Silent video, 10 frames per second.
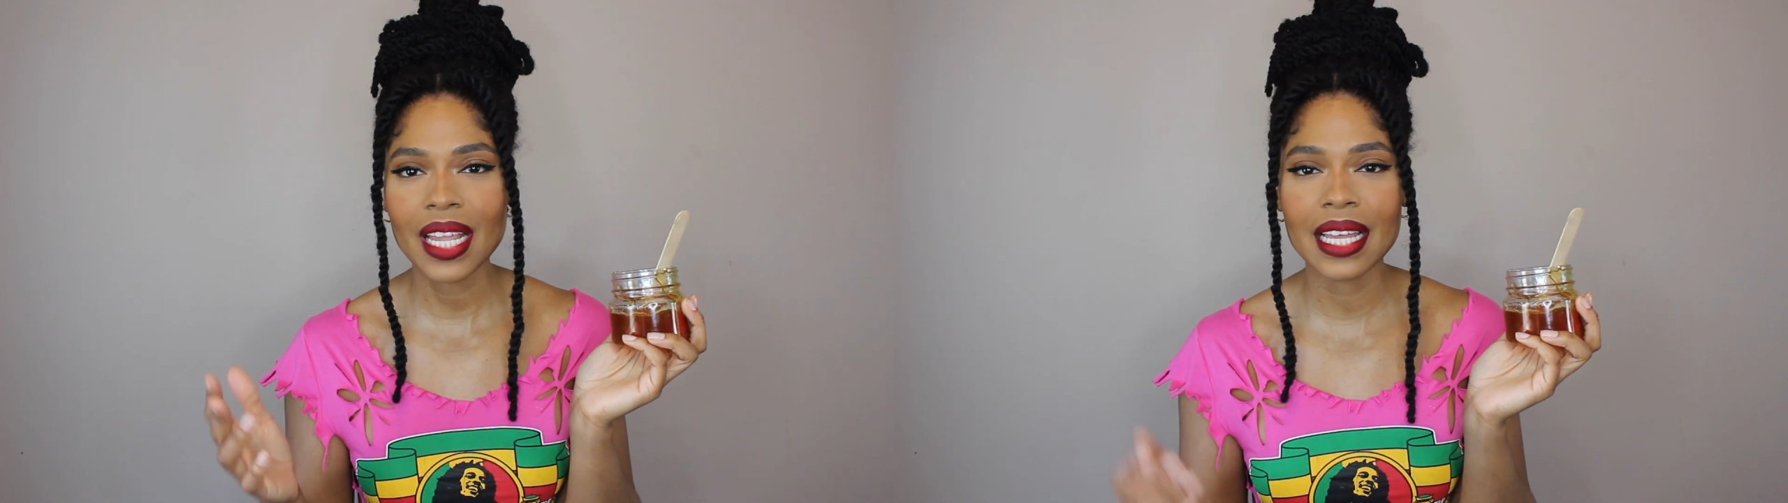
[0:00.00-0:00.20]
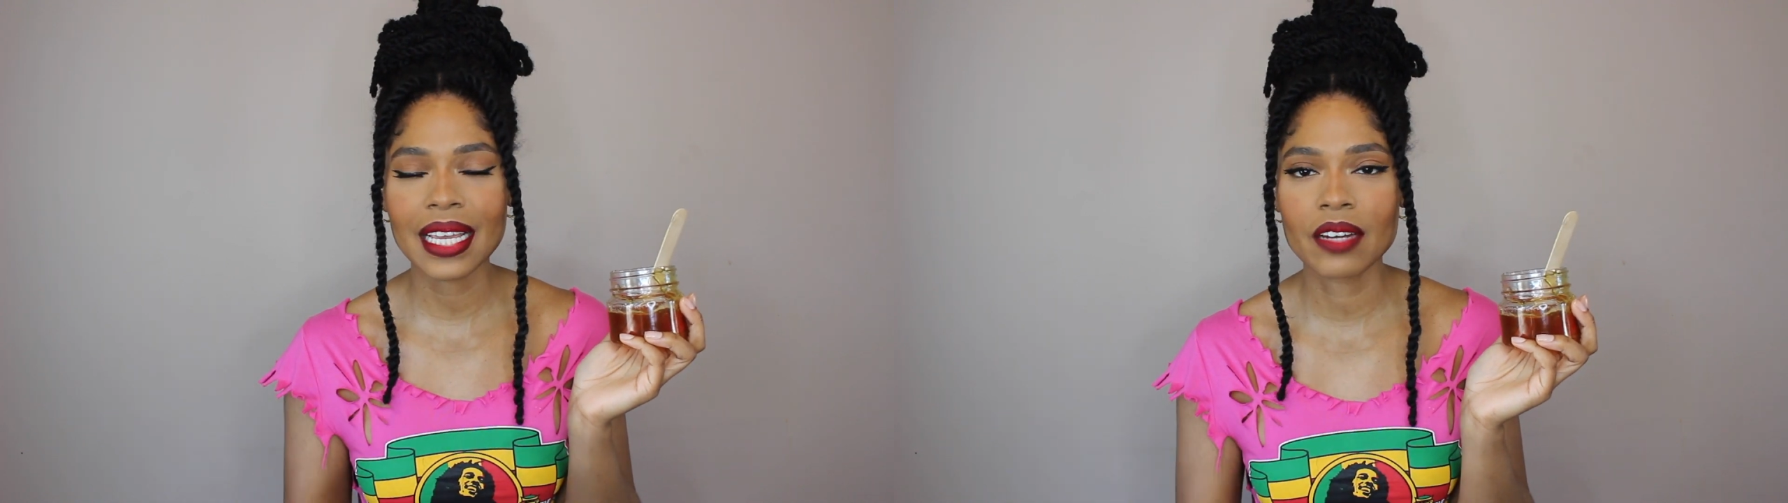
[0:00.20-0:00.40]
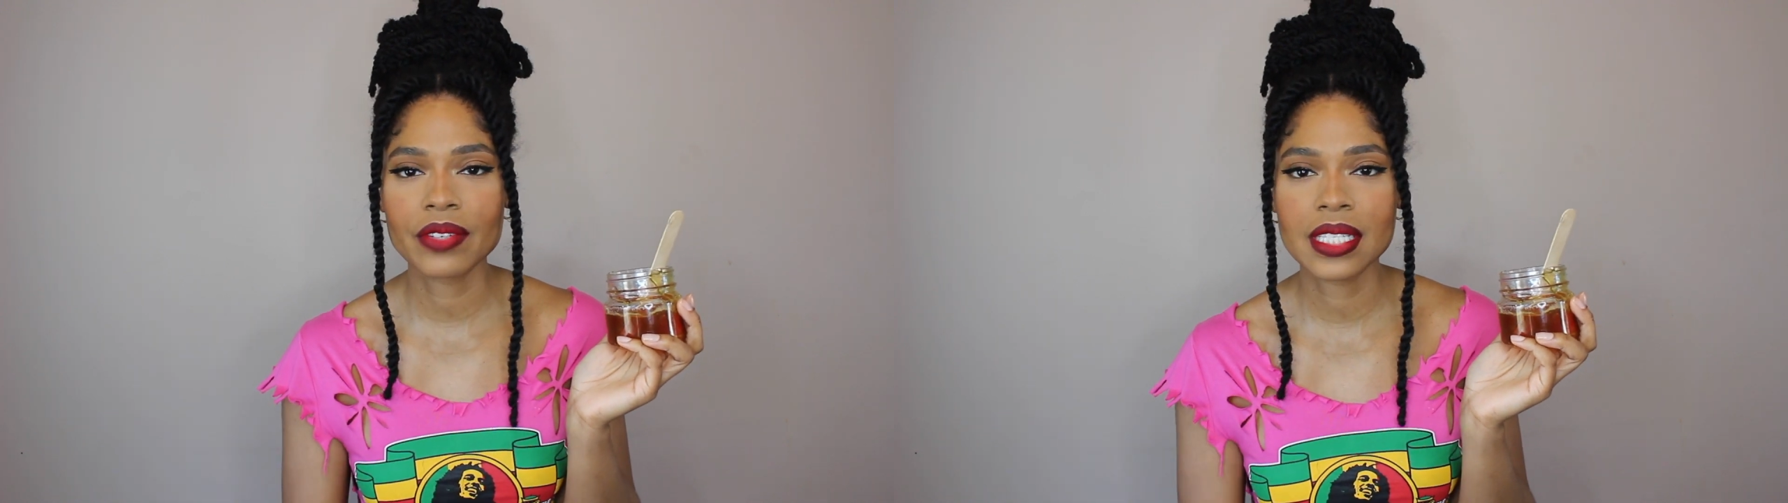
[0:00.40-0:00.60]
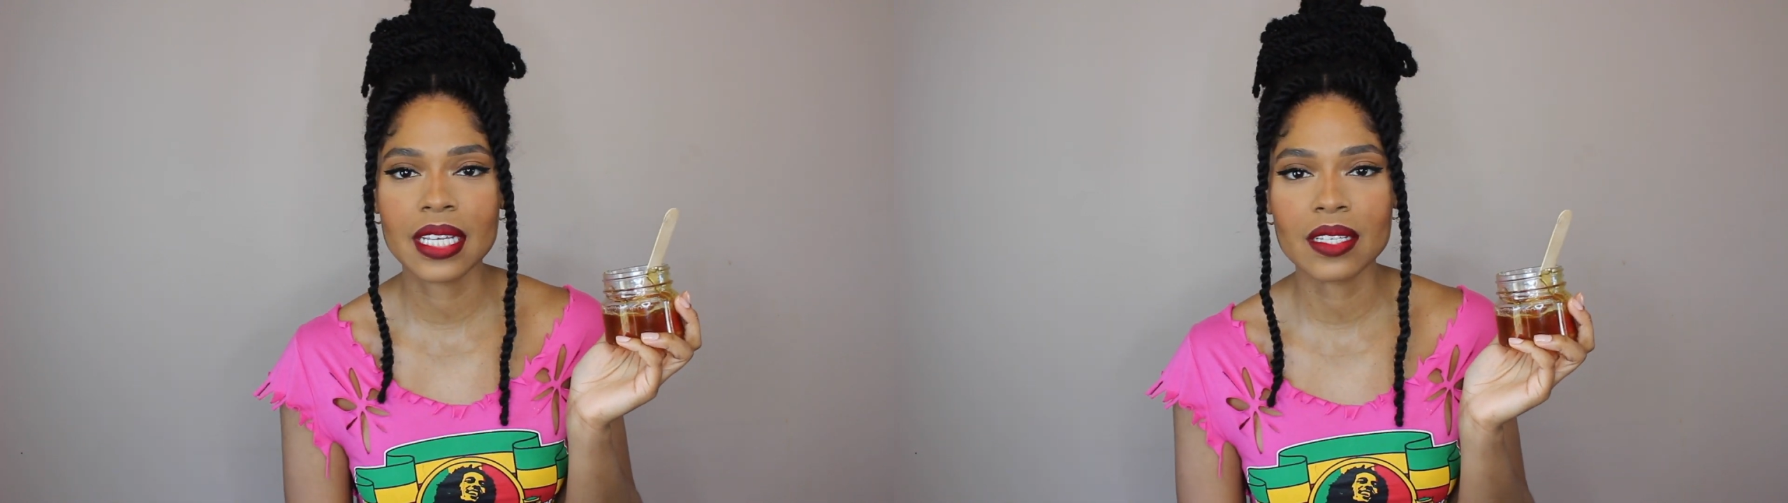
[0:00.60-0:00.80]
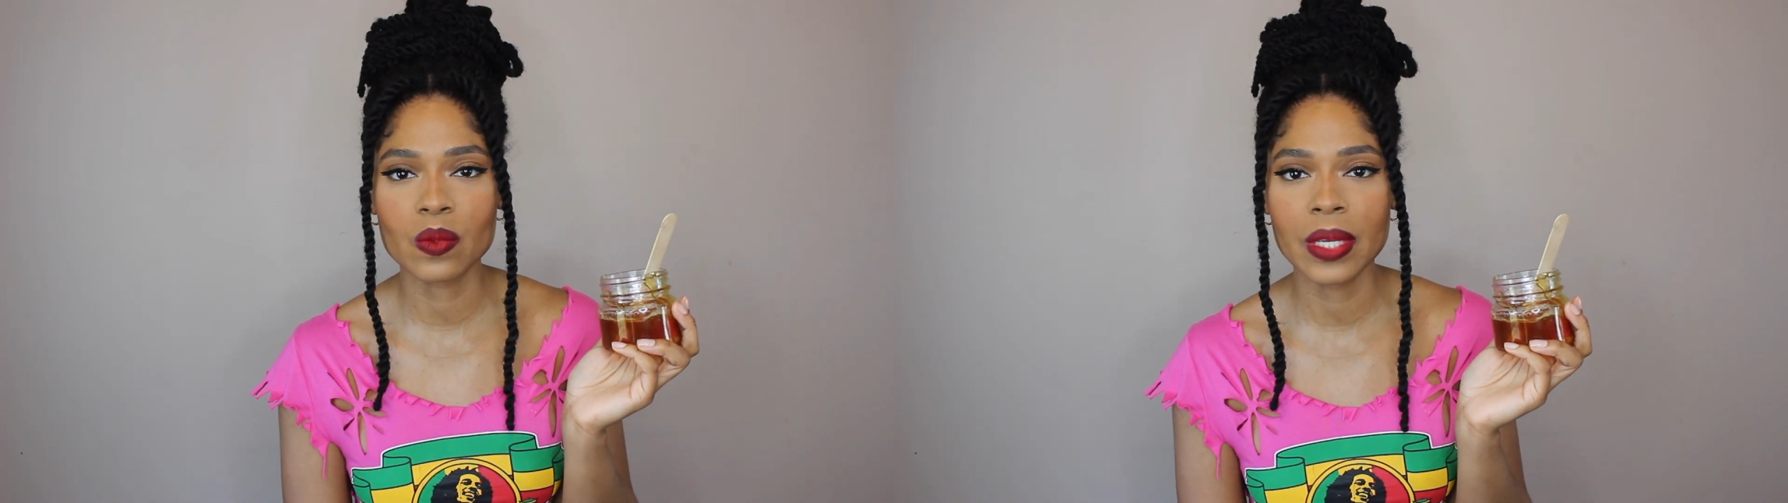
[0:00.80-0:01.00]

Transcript: like every 6